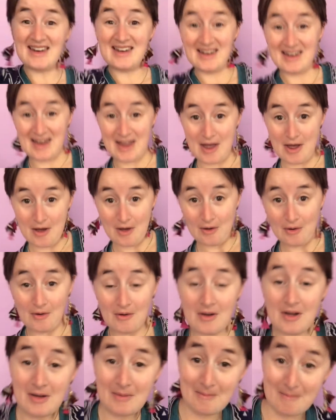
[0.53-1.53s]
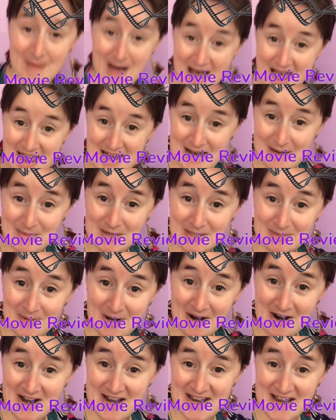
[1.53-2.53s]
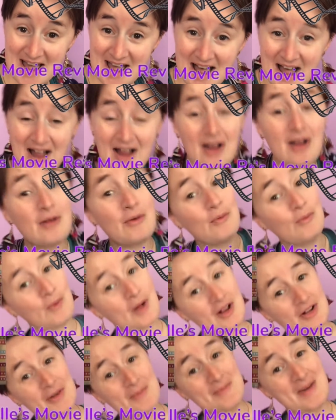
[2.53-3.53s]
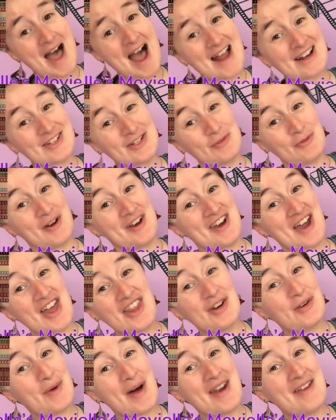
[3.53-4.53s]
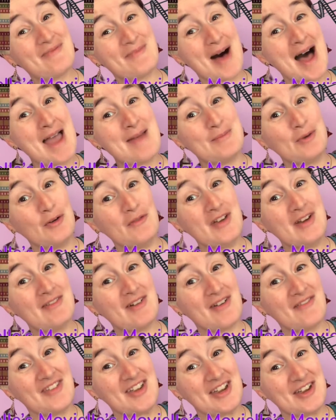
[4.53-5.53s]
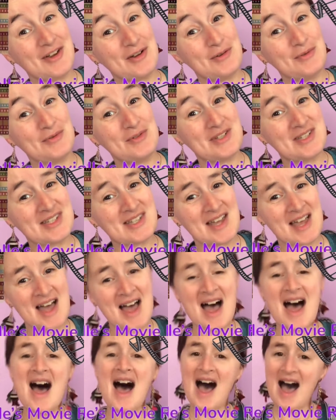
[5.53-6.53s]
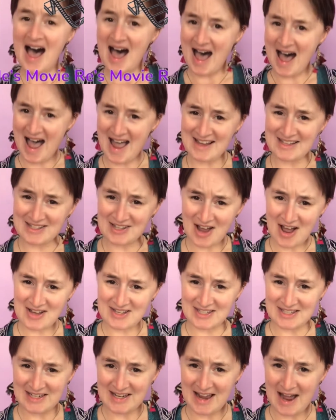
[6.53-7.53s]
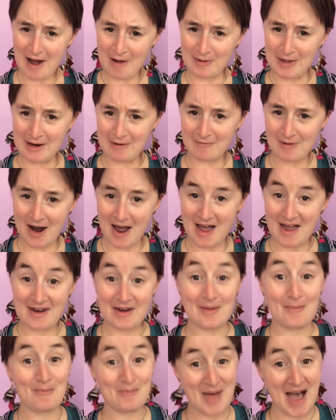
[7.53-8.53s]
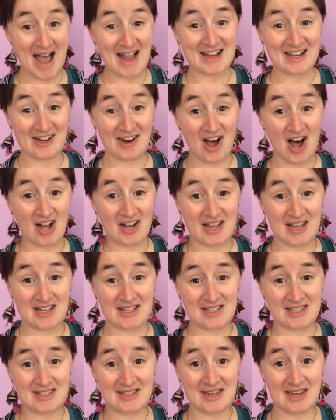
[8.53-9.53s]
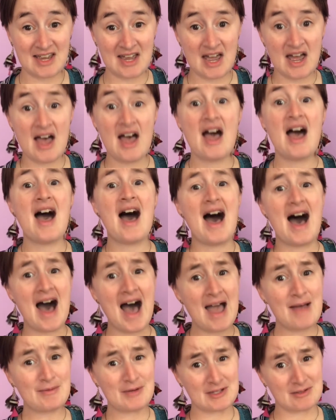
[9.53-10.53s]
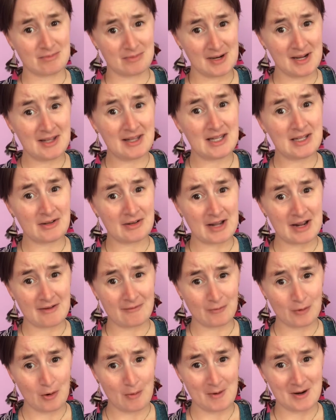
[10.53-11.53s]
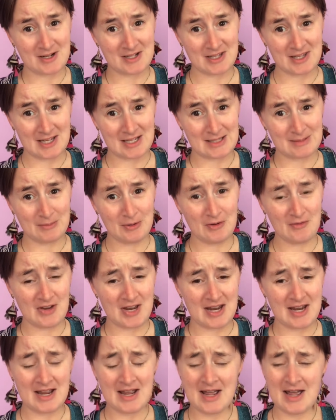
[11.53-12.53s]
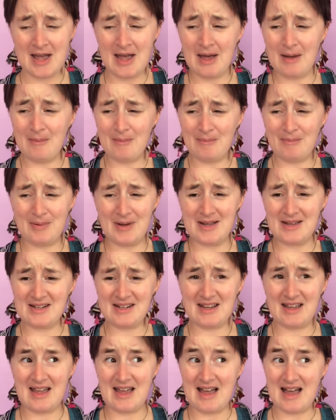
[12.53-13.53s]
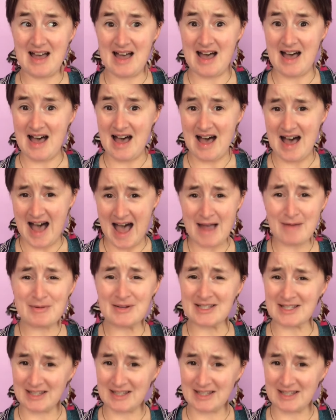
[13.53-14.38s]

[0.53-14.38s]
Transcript: Hello, my name is Marielle. Welcome back to another one of my movie reviews. I saw See How They Run back in August. I was really looking forward to this movie, but I was